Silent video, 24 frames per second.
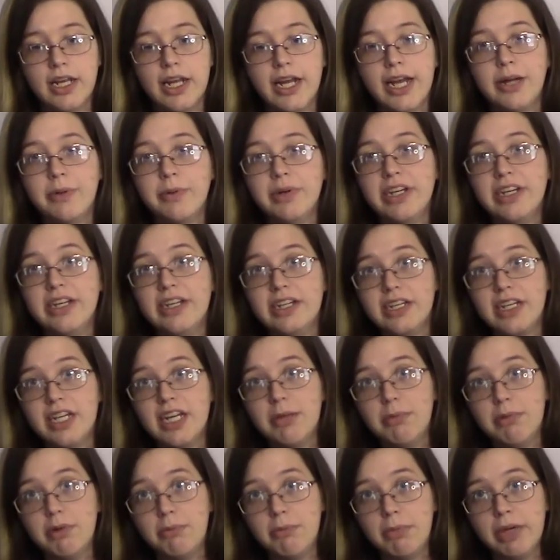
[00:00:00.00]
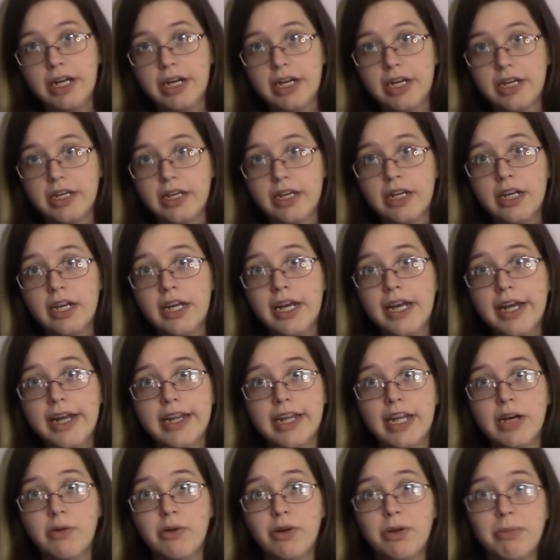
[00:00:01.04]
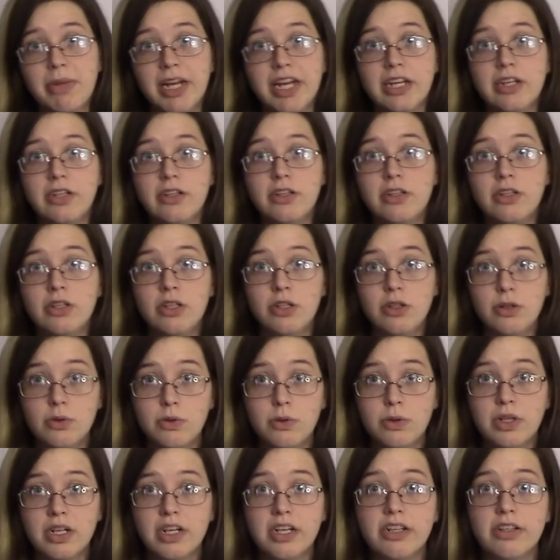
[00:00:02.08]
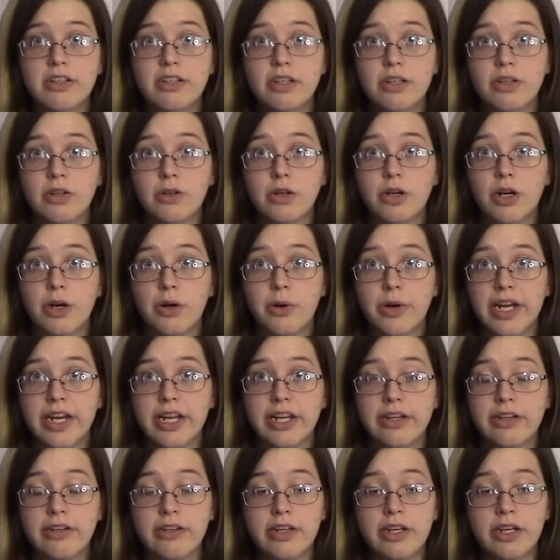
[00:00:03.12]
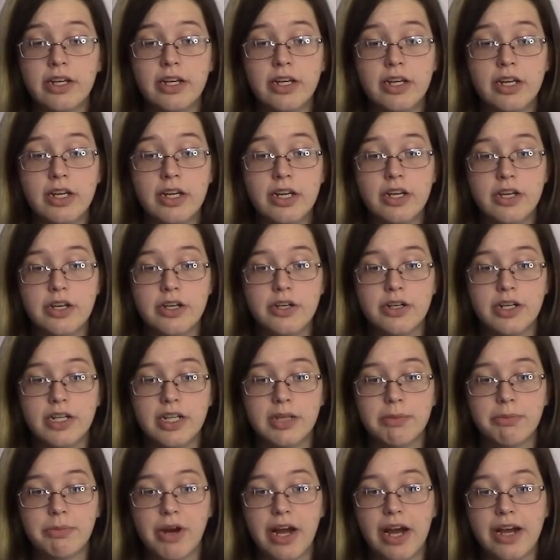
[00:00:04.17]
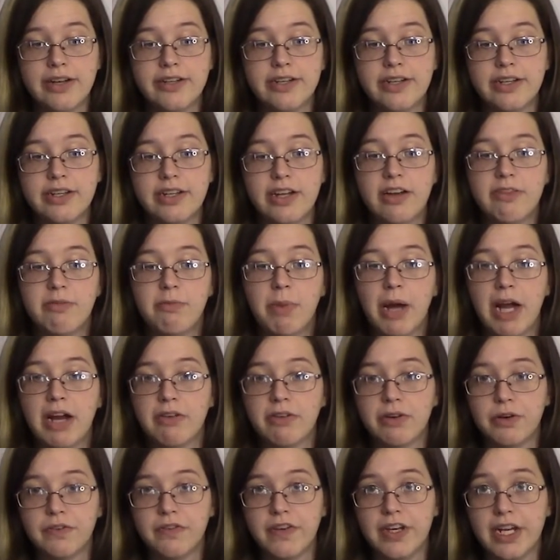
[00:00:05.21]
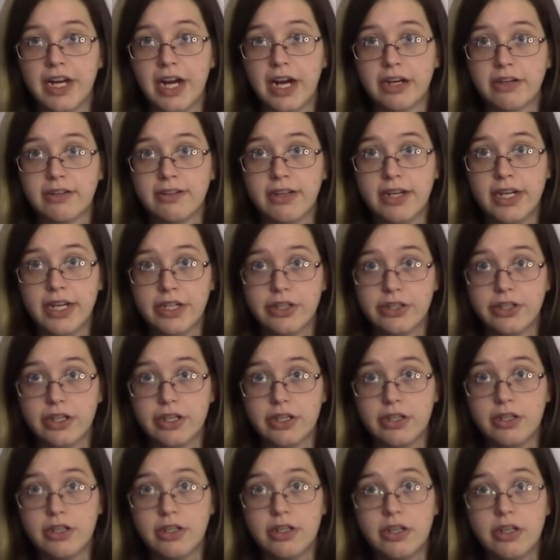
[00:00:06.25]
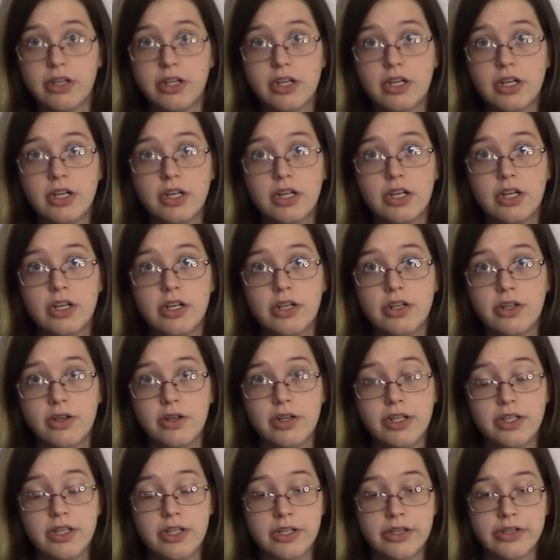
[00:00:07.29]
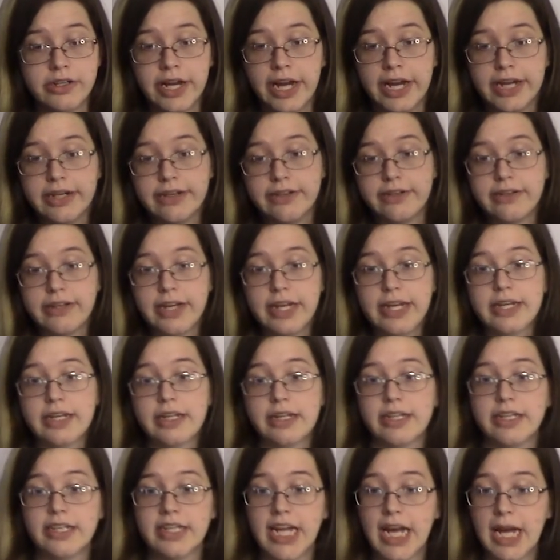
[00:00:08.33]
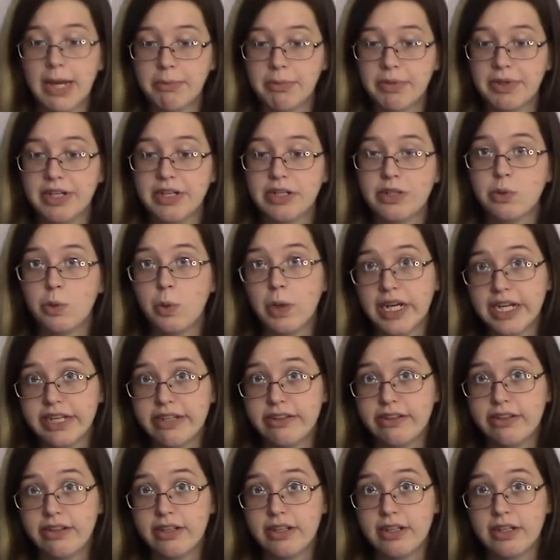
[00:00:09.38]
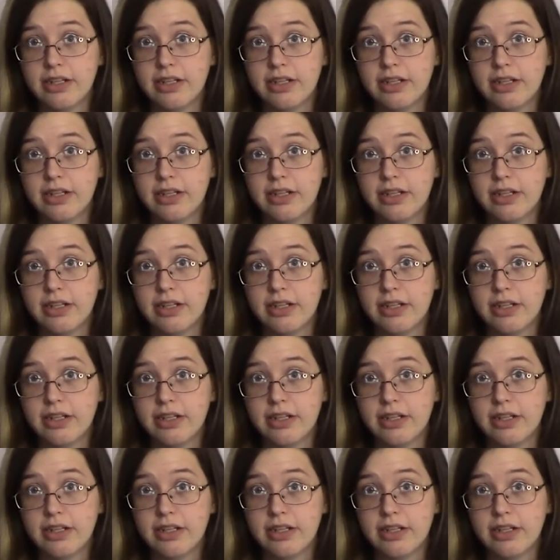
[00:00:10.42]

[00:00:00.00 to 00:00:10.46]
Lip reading: And we need to keep in mind that we made 2 acetyl-CoAs during the process of pyruvate oxidation. So this entire cycle is happening twice.